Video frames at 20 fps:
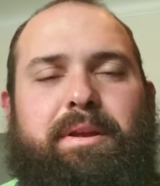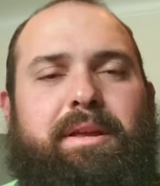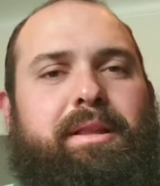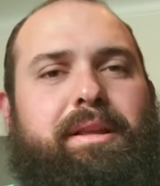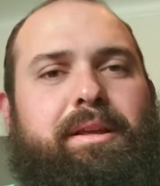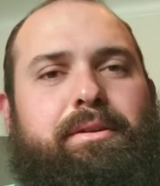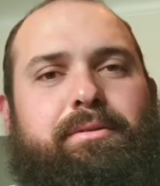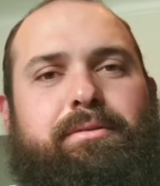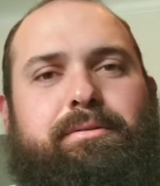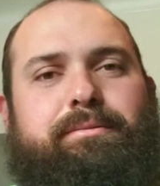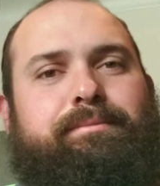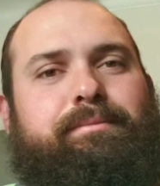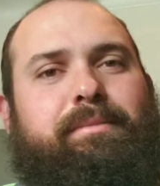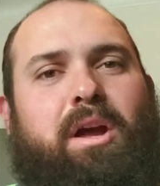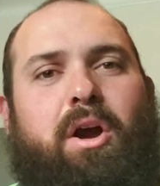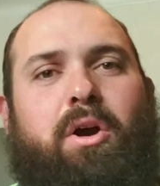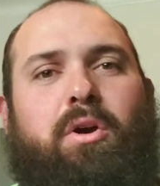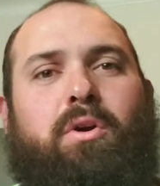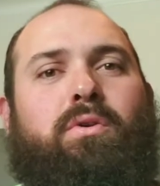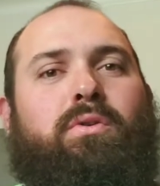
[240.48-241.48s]
be a little
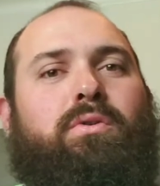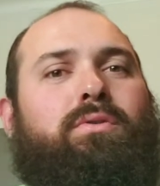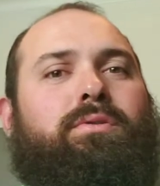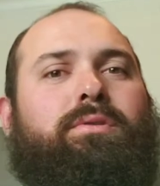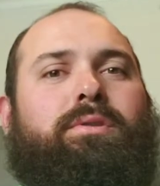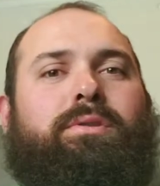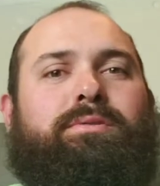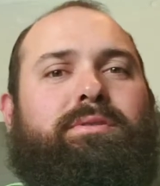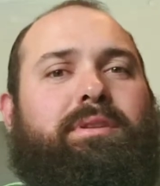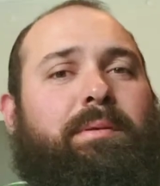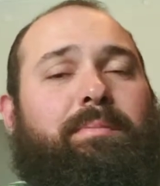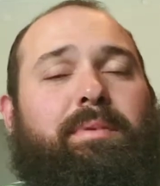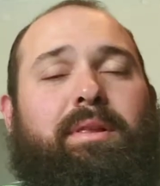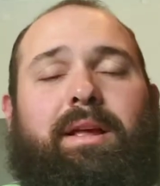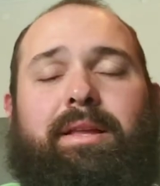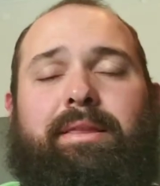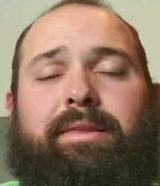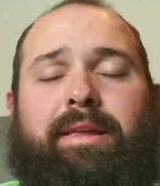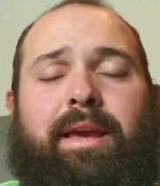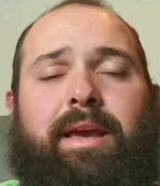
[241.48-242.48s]
old or something
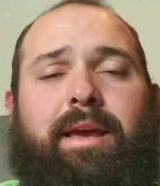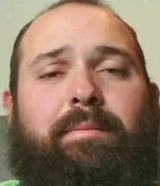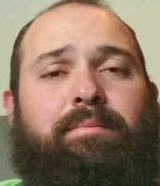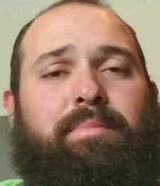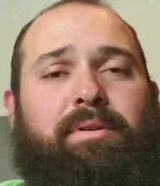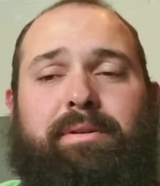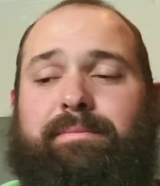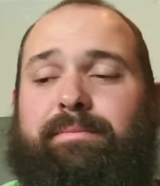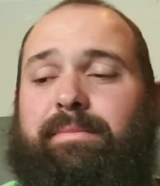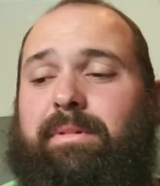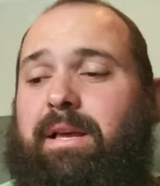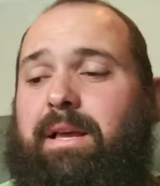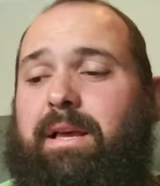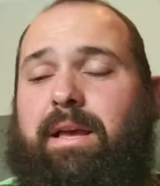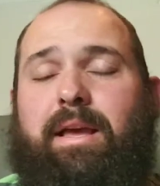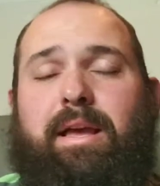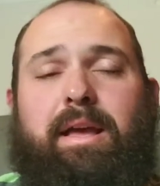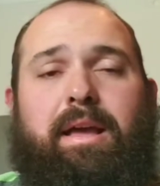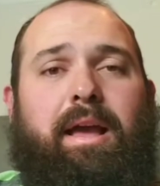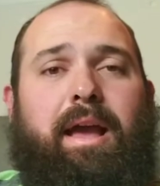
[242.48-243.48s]
like that, but
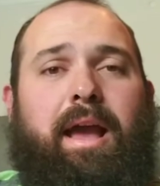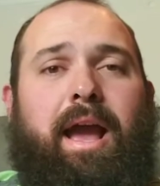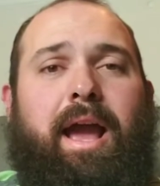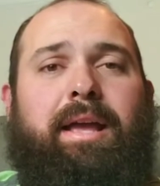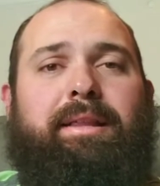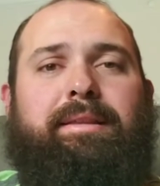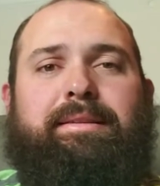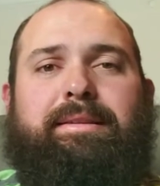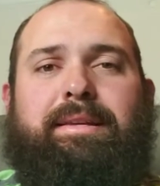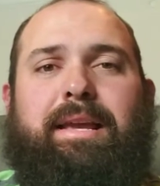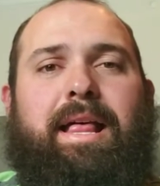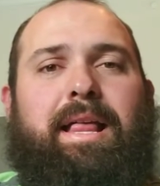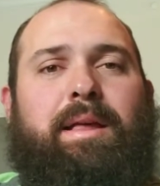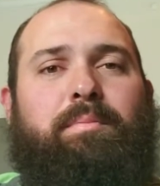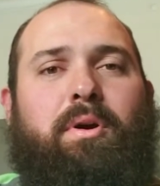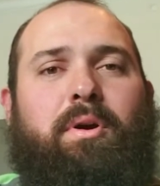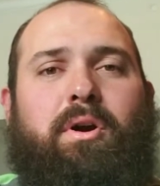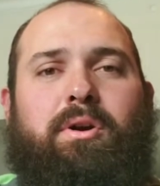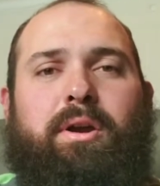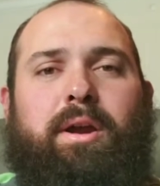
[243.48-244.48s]
I had the
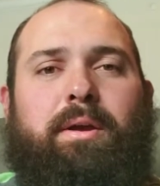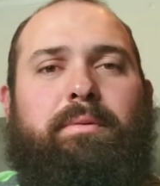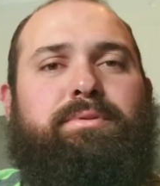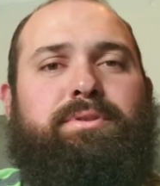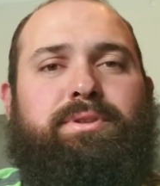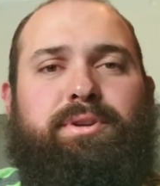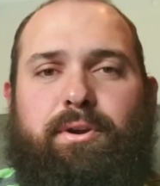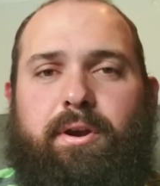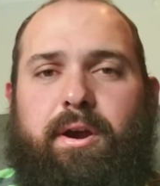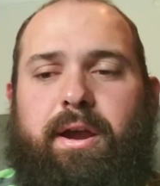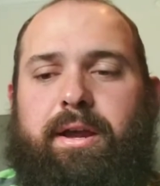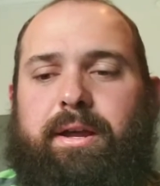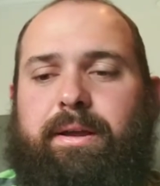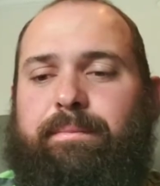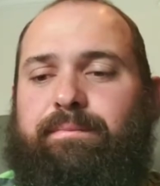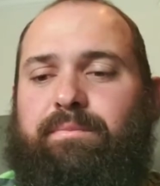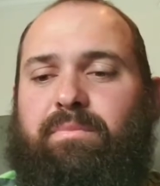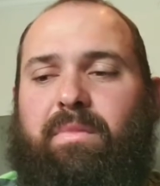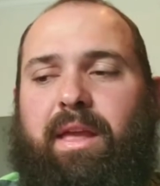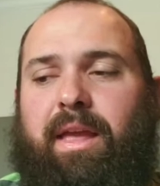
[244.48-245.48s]
salad bar. It was great,
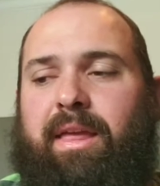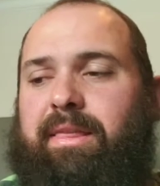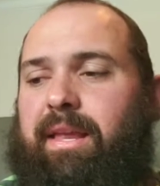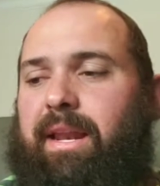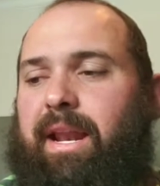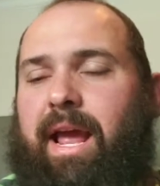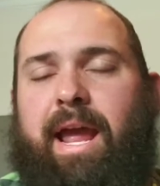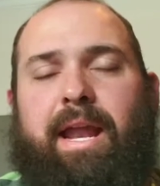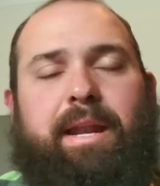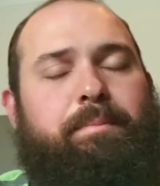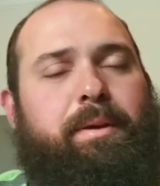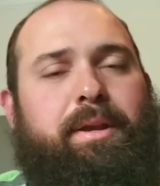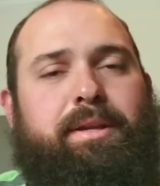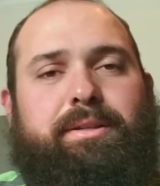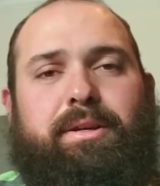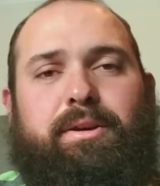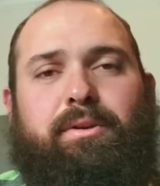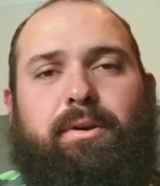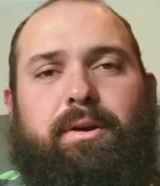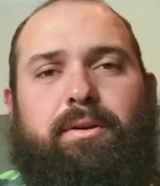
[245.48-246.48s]
and then I had a
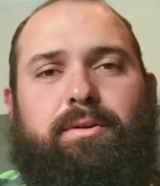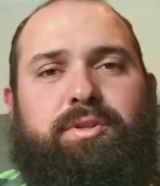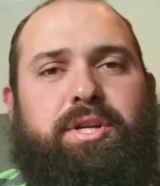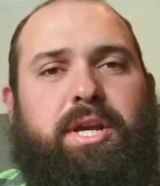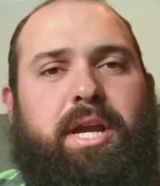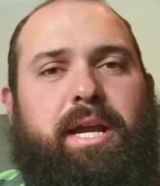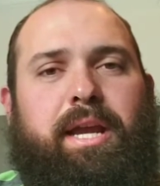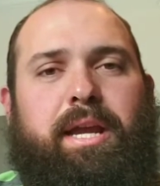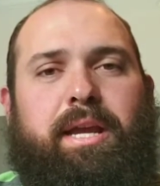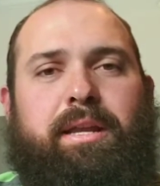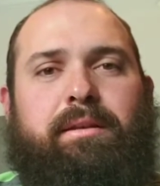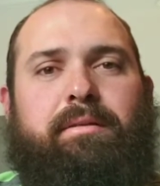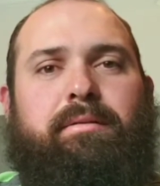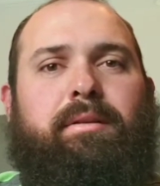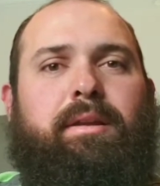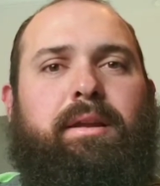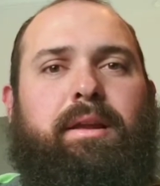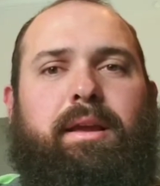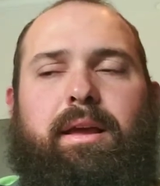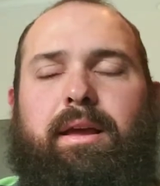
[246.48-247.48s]
piece of grilled
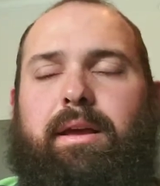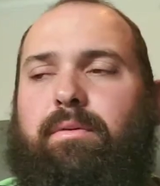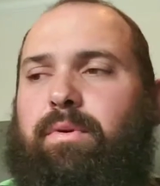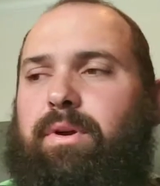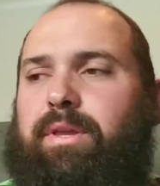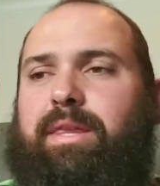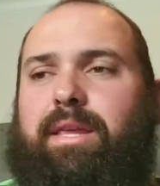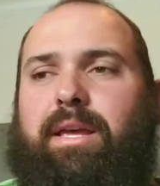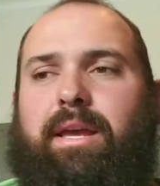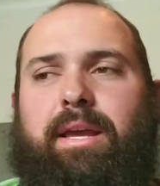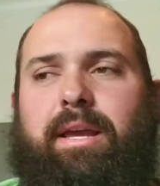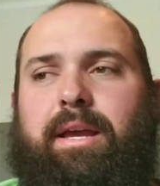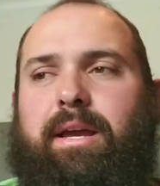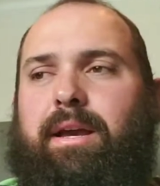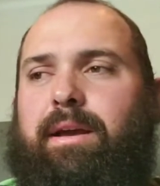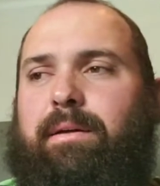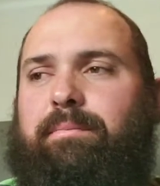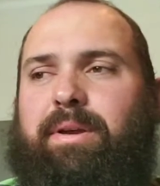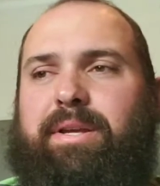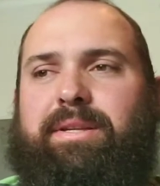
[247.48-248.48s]
chicken with a
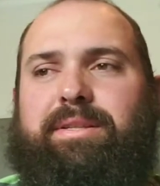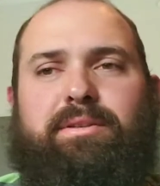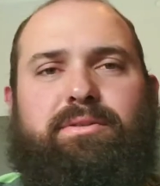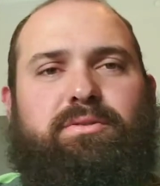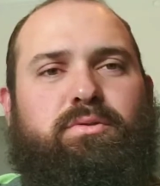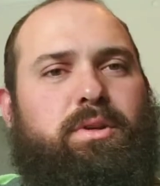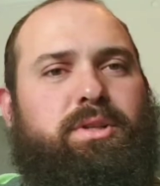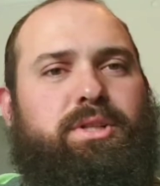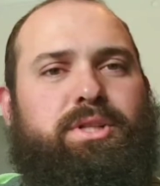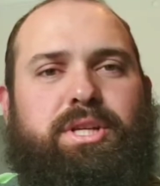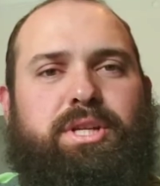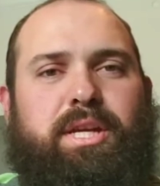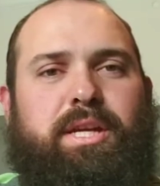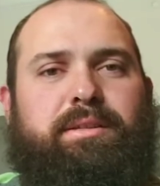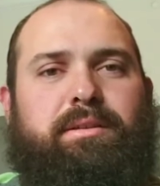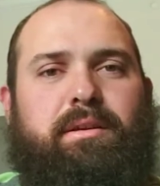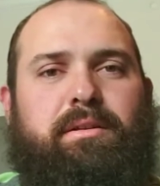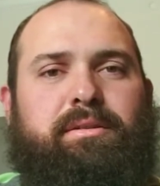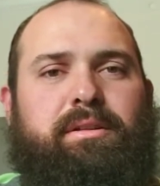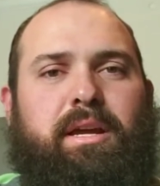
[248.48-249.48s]
uh, piece of Swiss
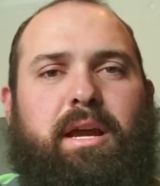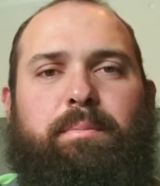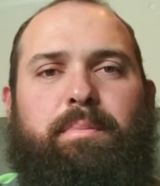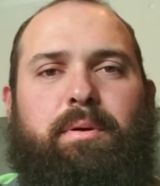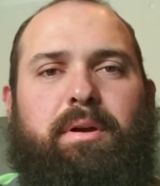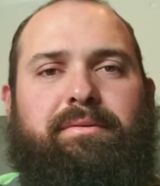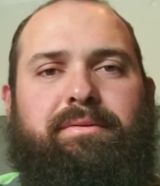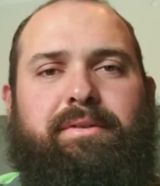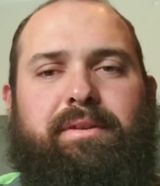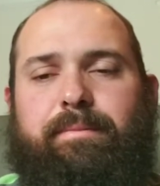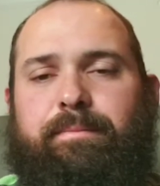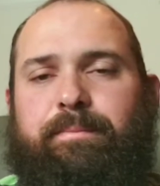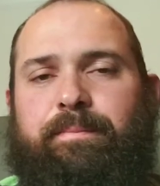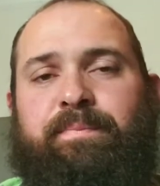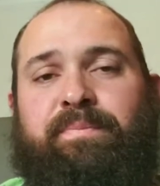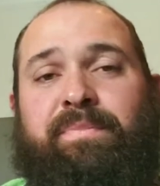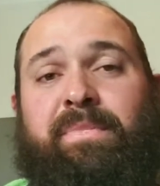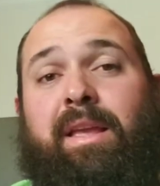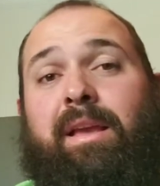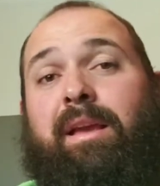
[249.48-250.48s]
cheese on top of it,
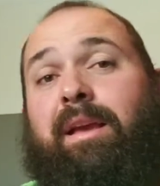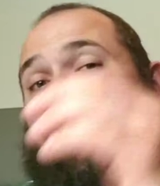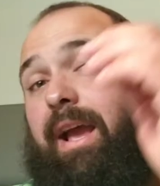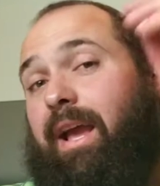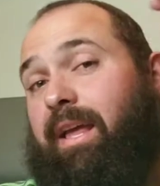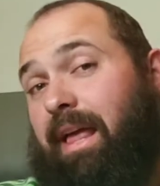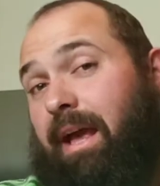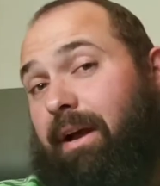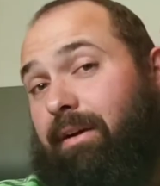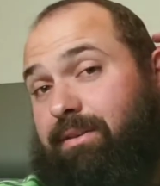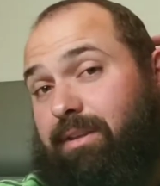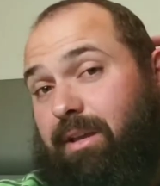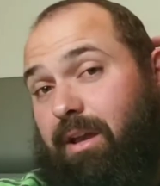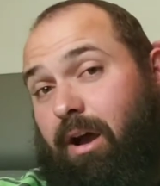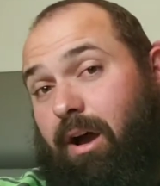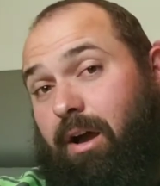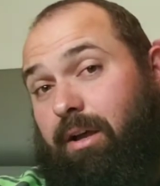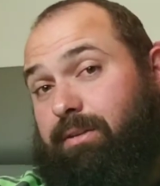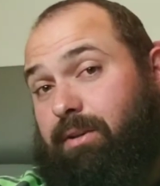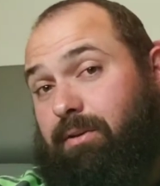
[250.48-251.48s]
and that was
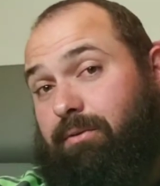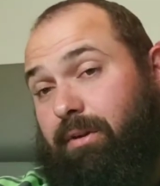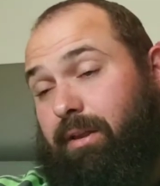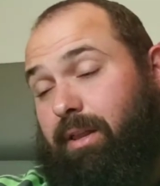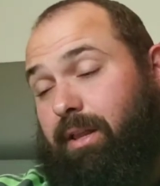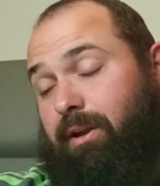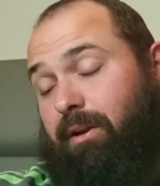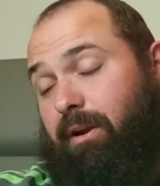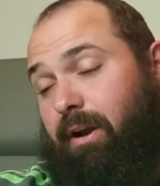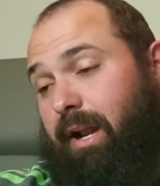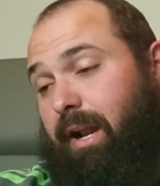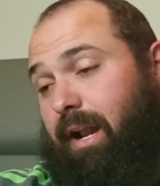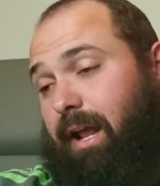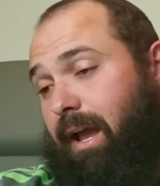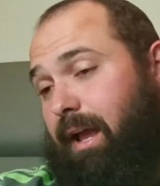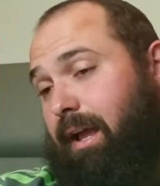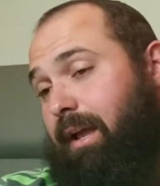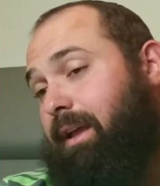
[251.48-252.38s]
also really great.